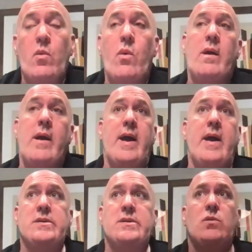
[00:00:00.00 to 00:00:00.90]

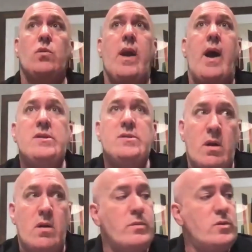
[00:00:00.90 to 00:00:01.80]
Whereas when I
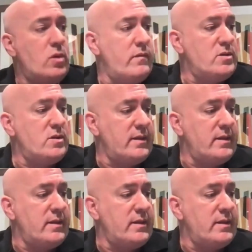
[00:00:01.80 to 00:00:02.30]
started Home Tour Vision,